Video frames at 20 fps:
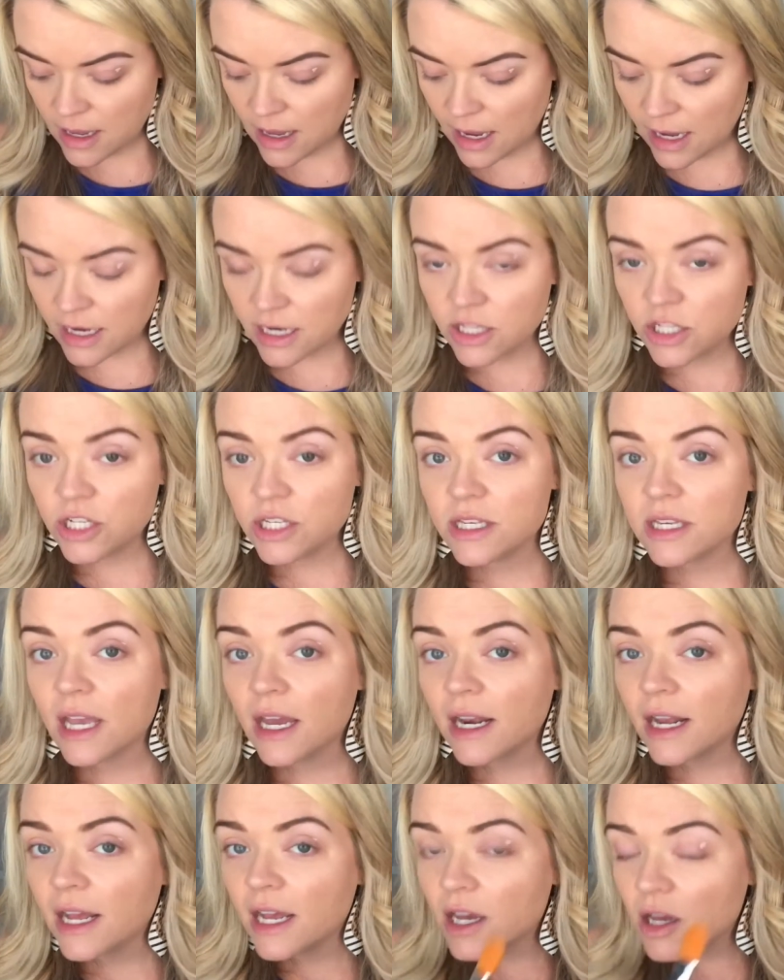And it just
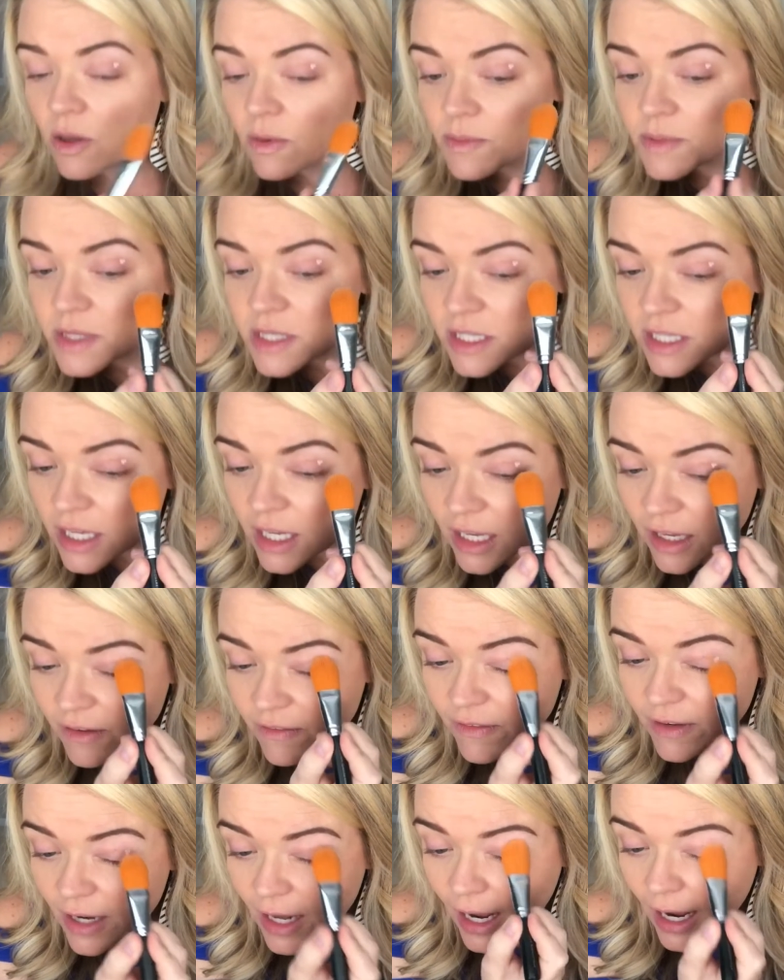kind of helps to
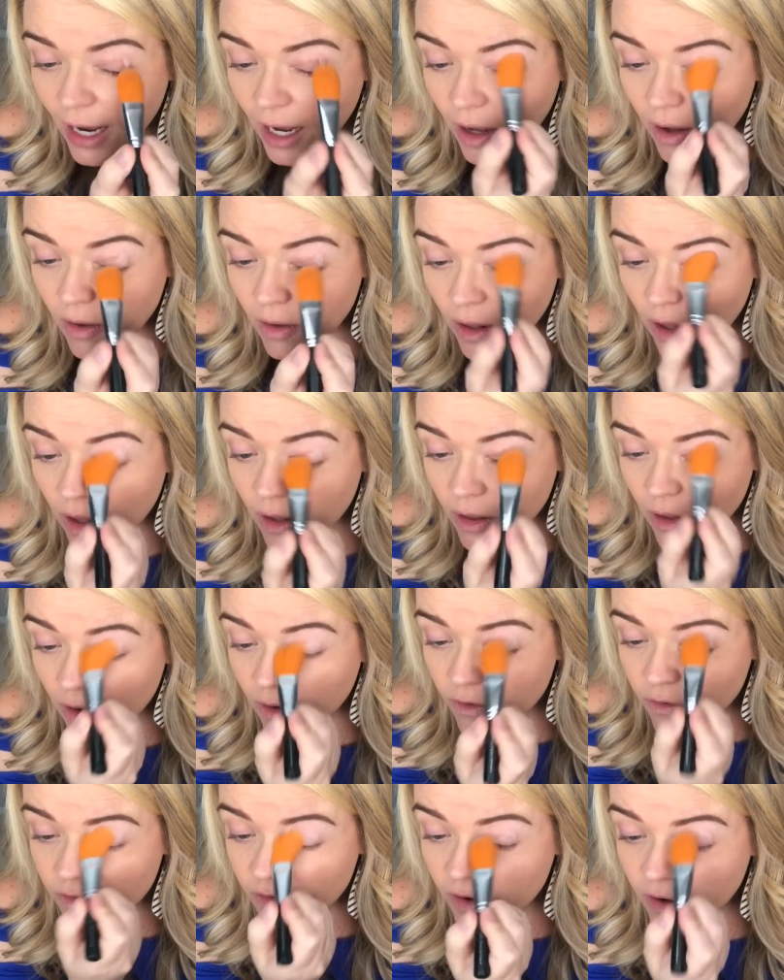even out all
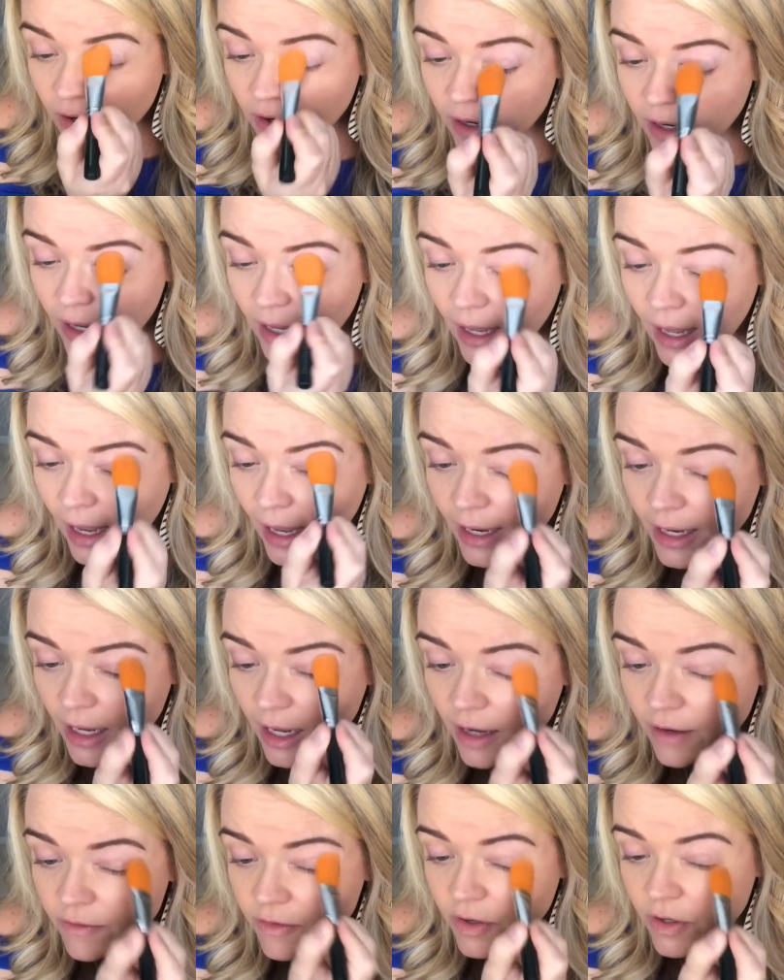over and
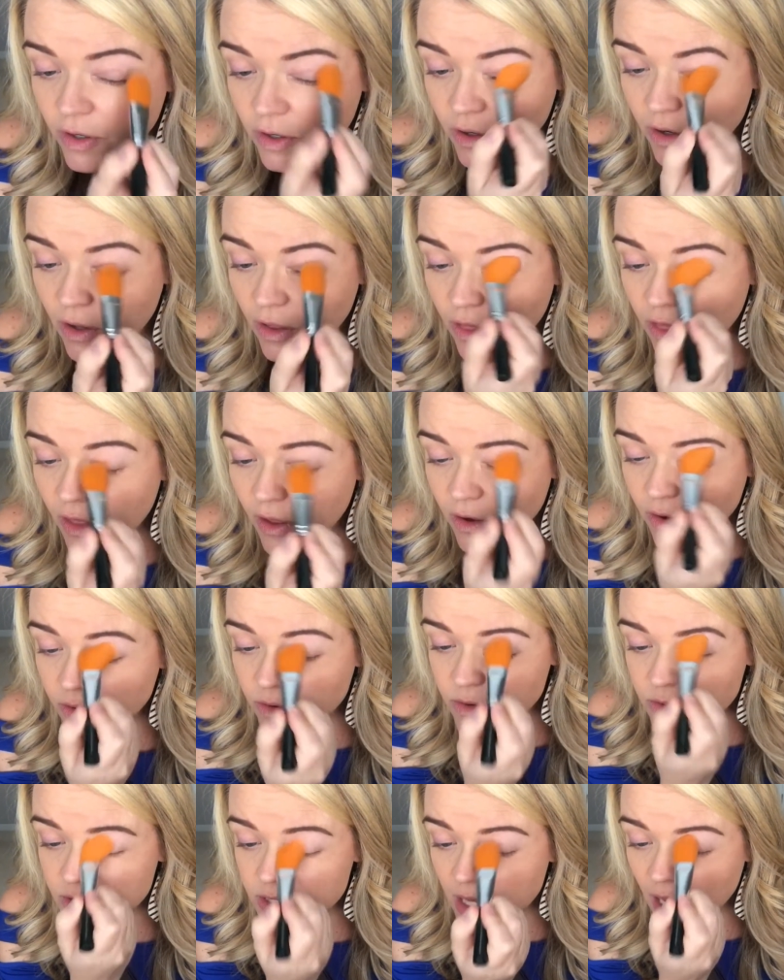cover
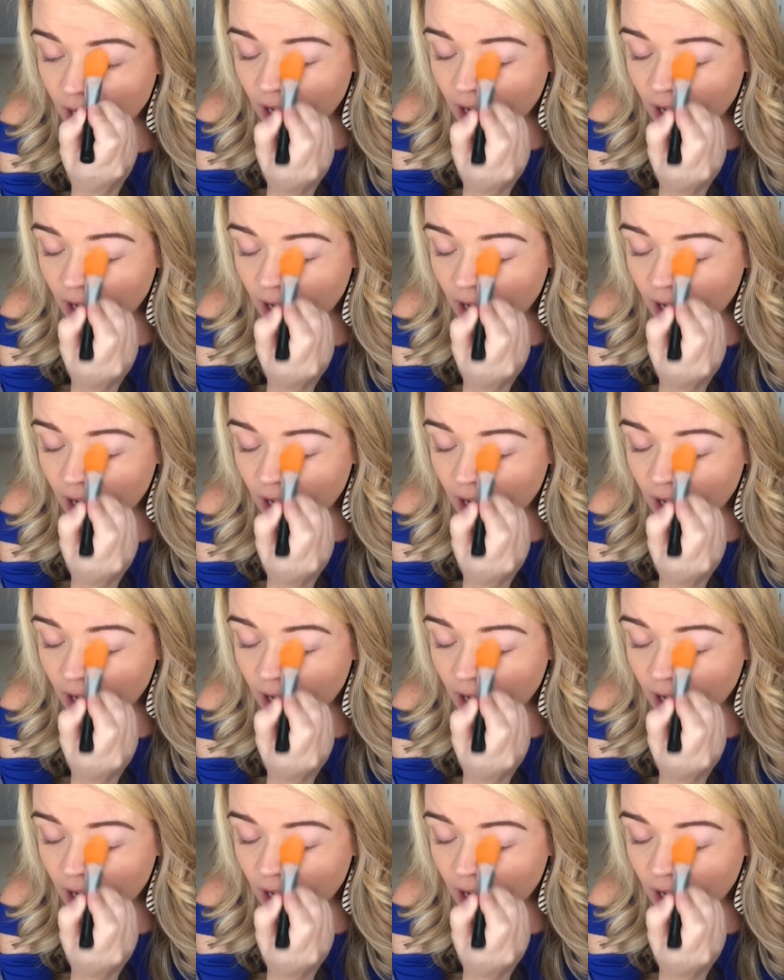those